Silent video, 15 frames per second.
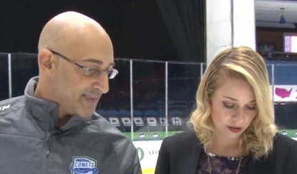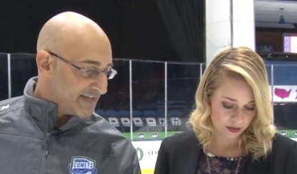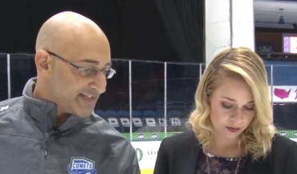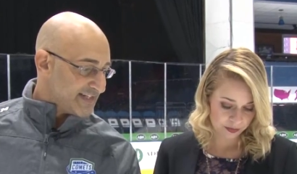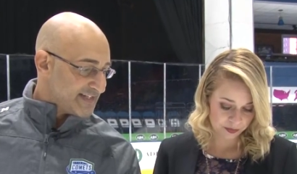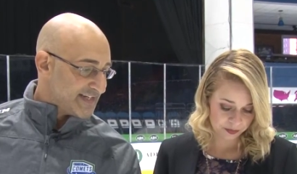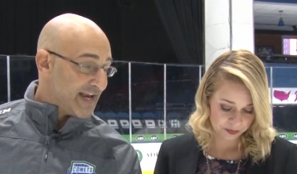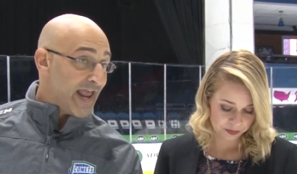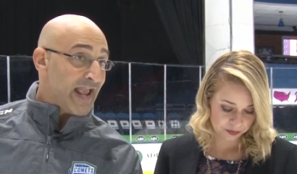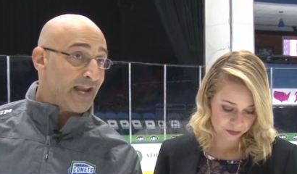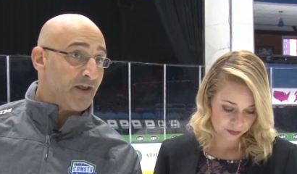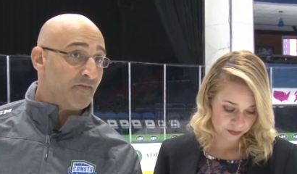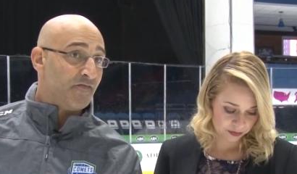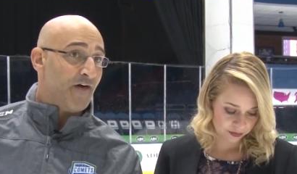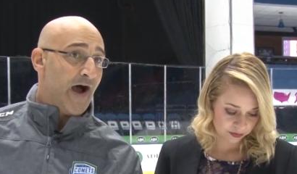Speaker 1: this is an
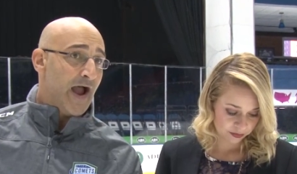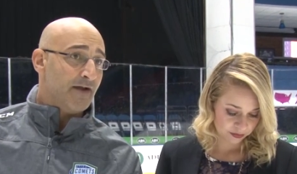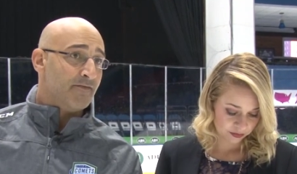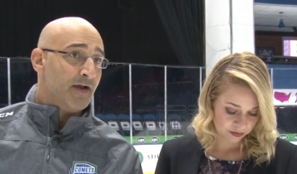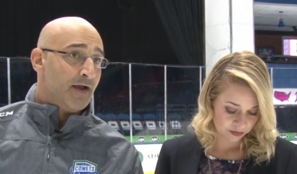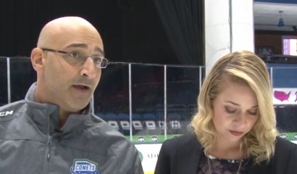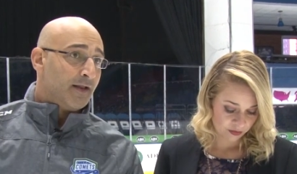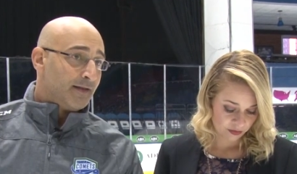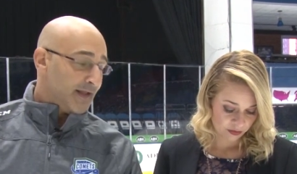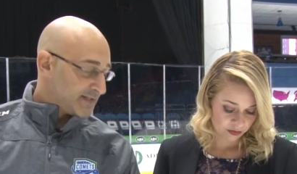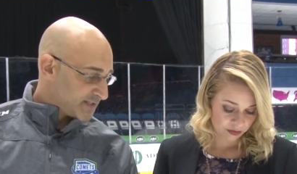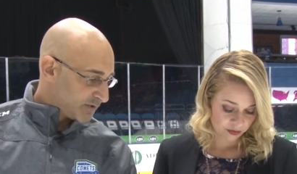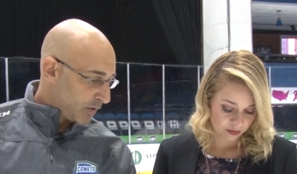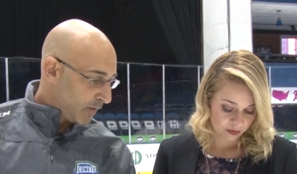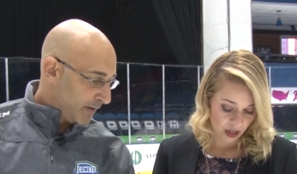85.
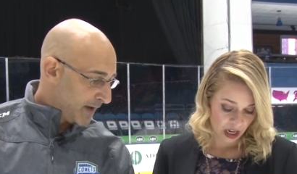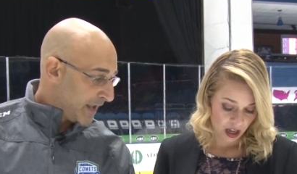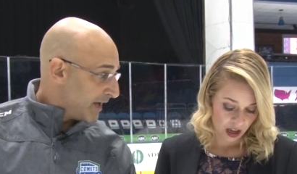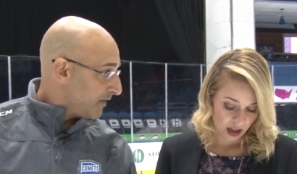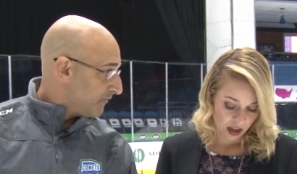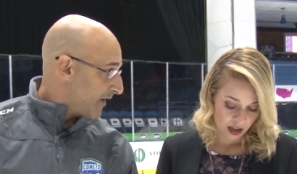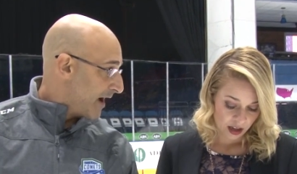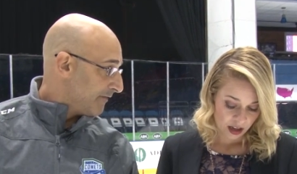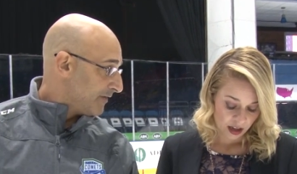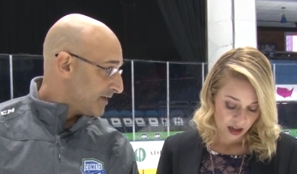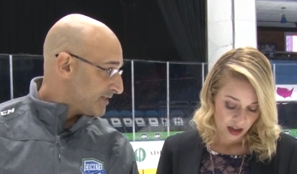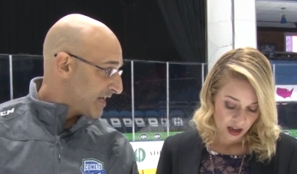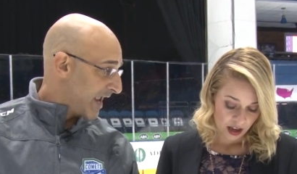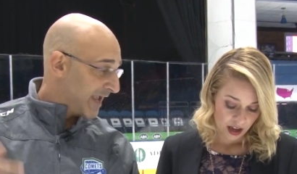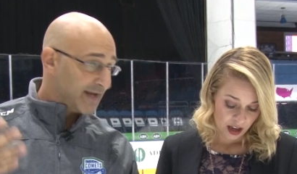Let's throw an 85
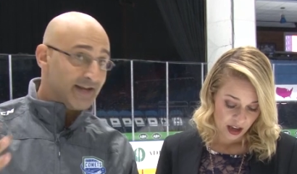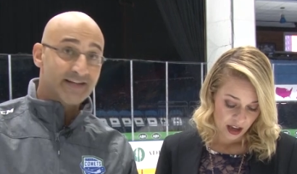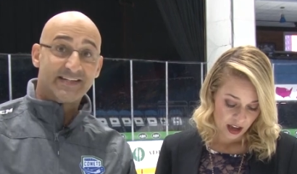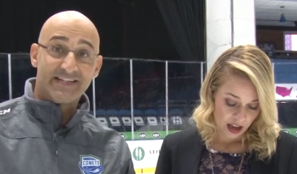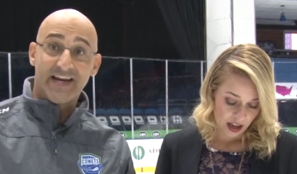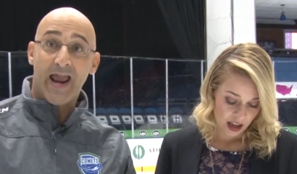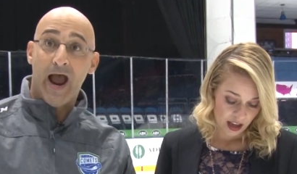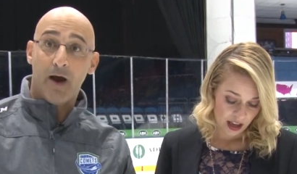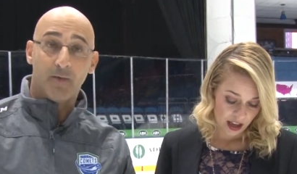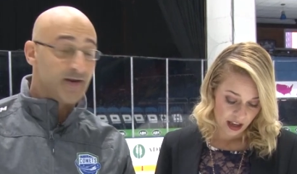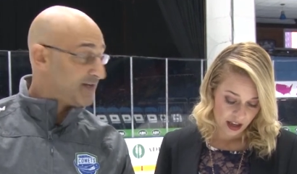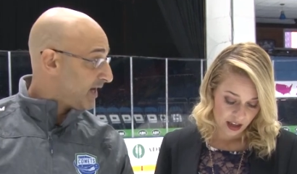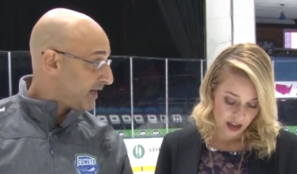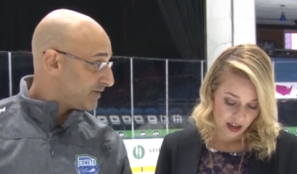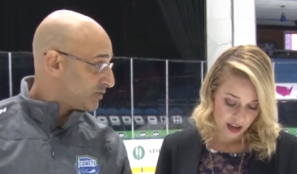in his hand and see how
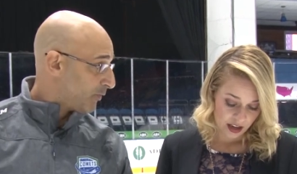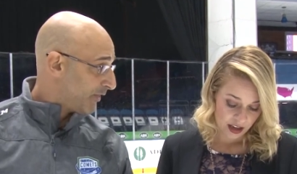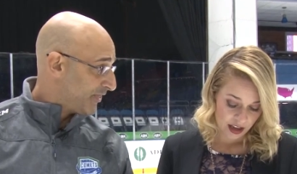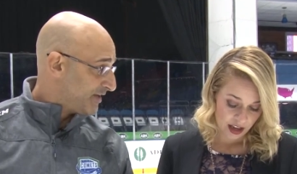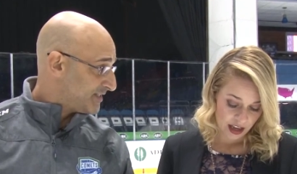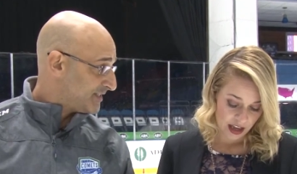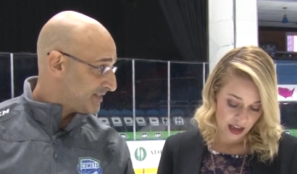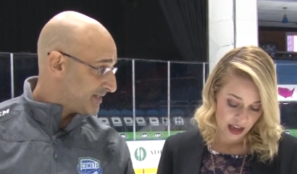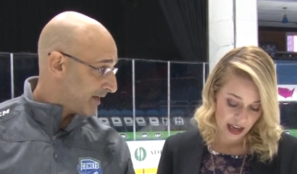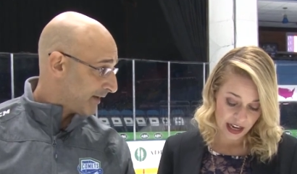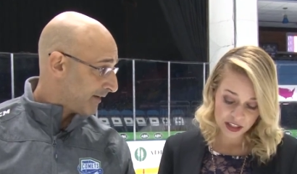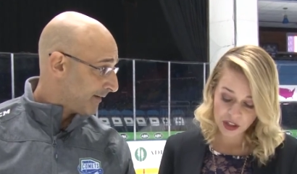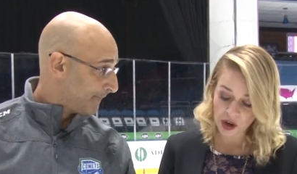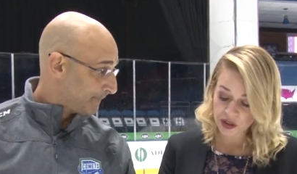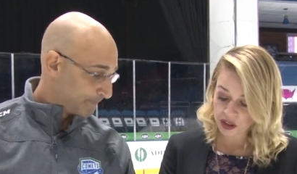he does with this stick.
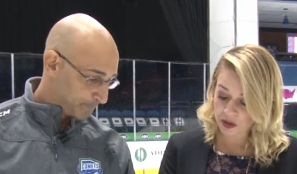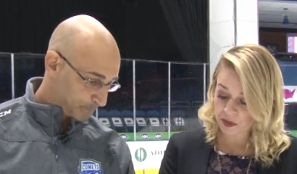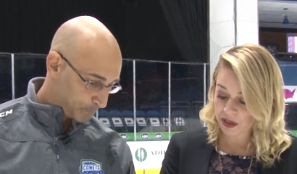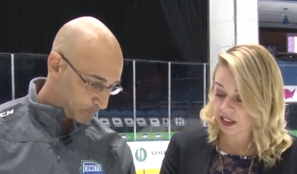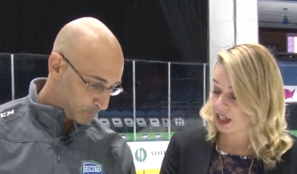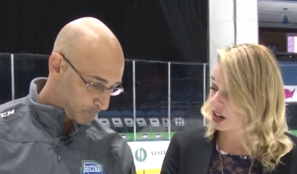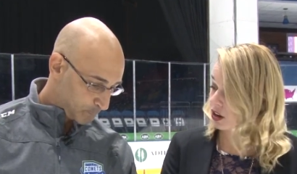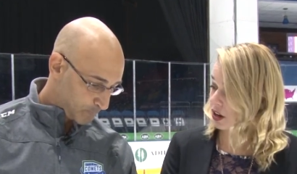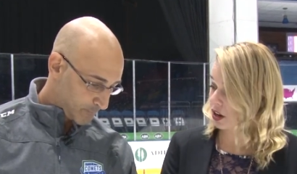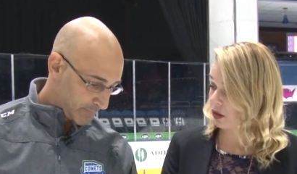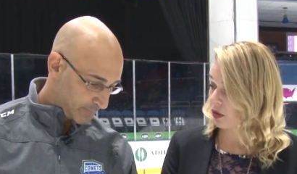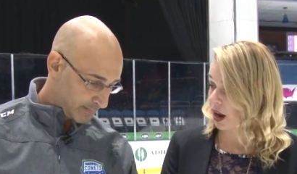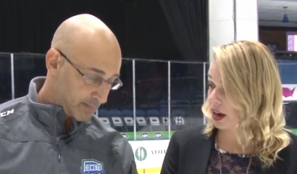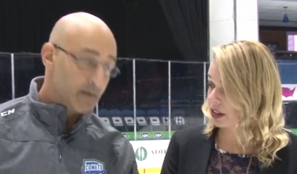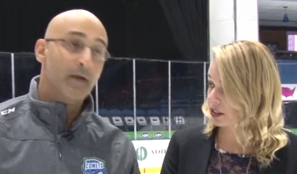And it's
Speaker 2: also the
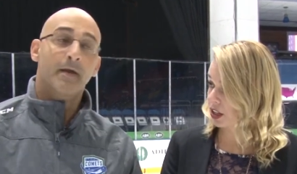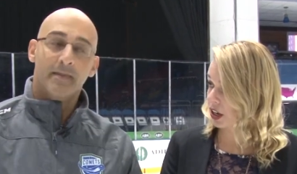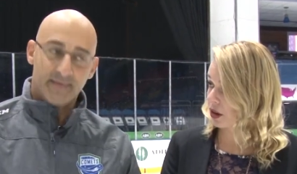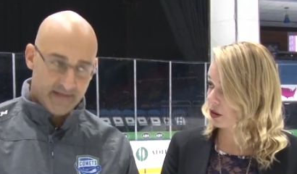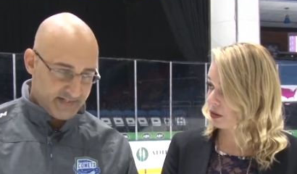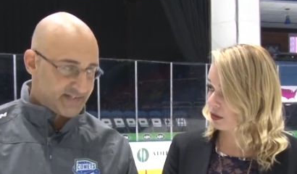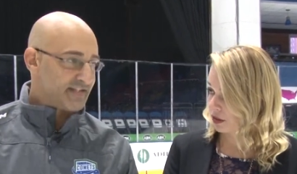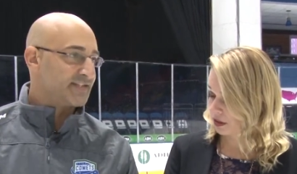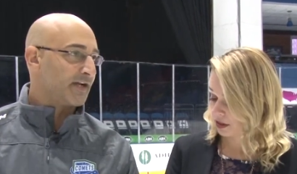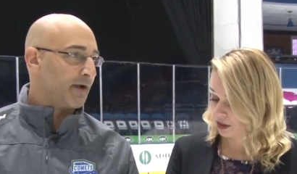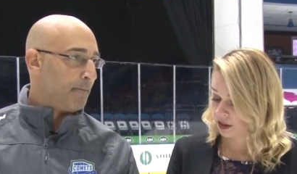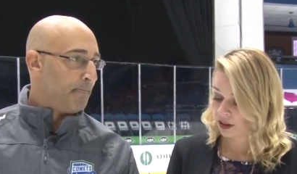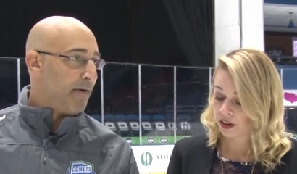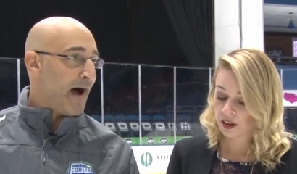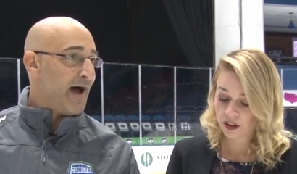material, right, too? This is a
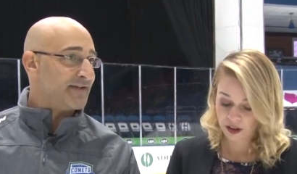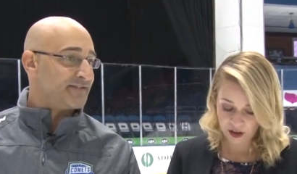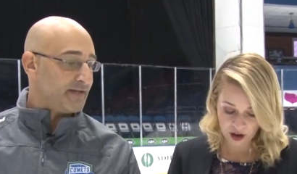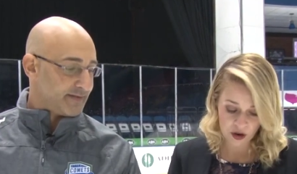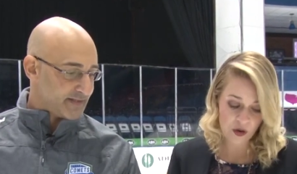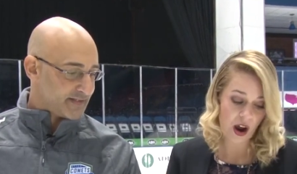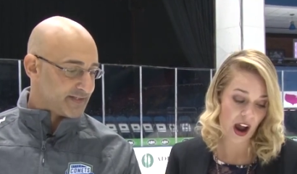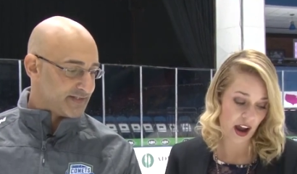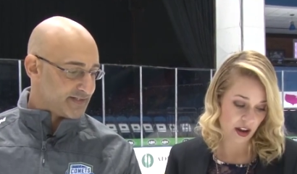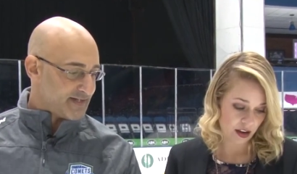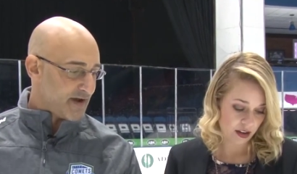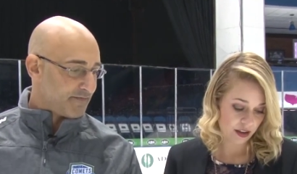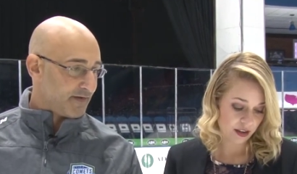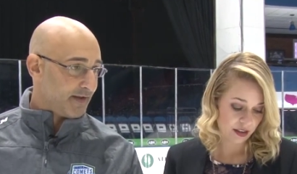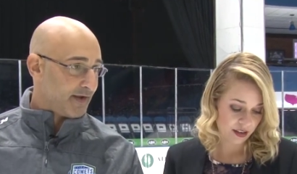
Speaker 1: composite. Okay. This is
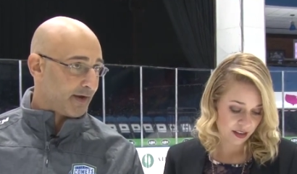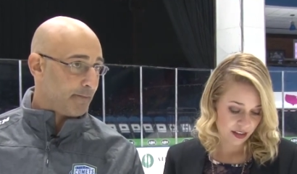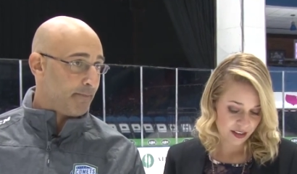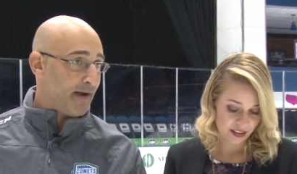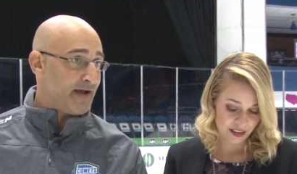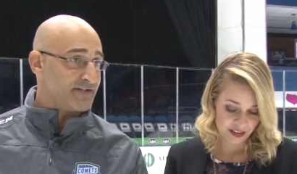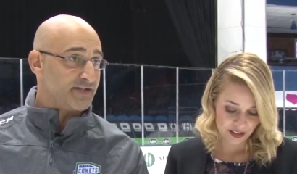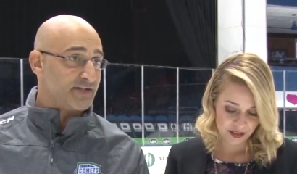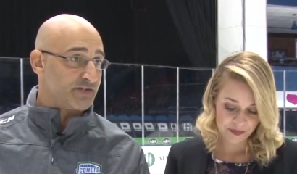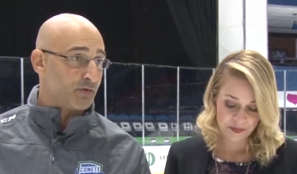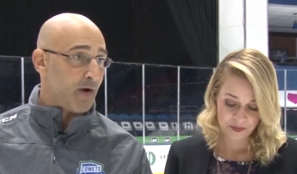definitely a composite. It's